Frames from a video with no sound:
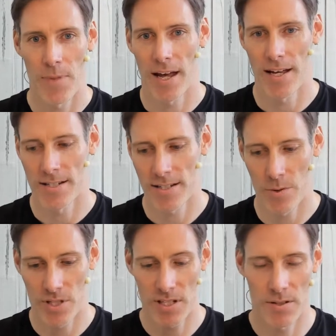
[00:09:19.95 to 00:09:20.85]
And
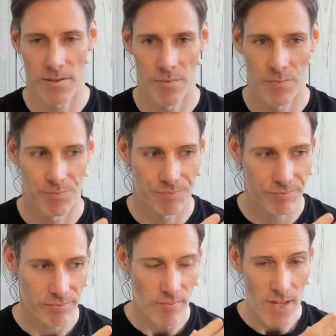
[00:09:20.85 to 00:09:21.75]
it was this
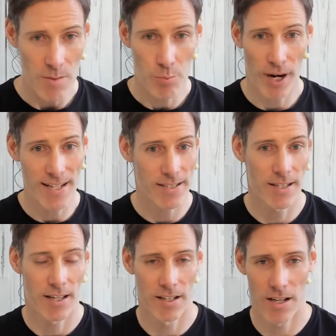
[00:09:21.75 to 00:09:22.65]
bread
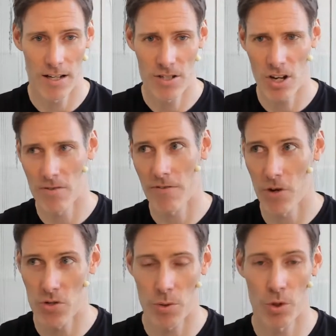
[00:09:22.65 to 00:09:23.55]
and certain other
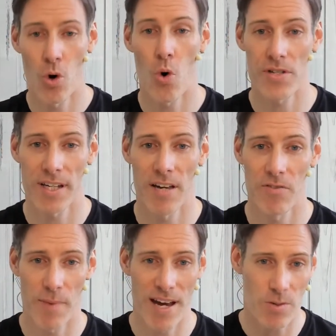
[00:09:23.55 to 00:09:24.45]
foods that were causing
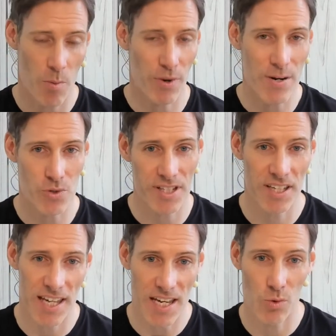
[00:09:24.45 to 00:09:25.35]
inflammation. Bread was the
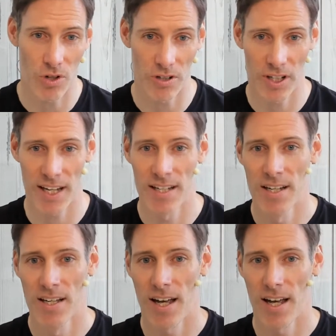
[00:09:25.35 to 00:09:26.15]
key one, okay?